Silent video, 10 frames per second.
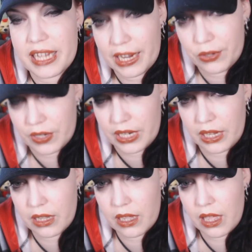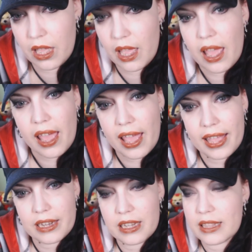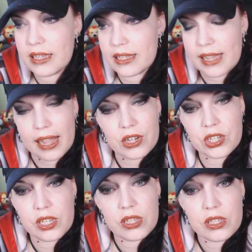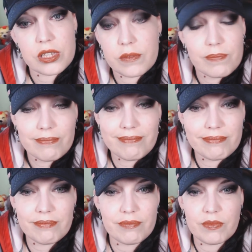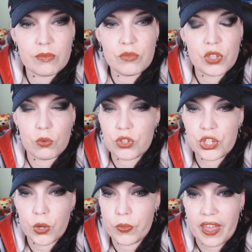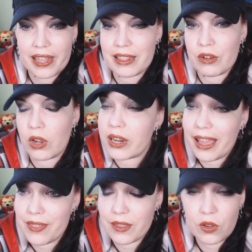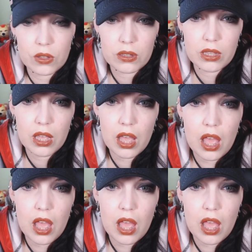integrity. And these actions don't show that. They're unethical.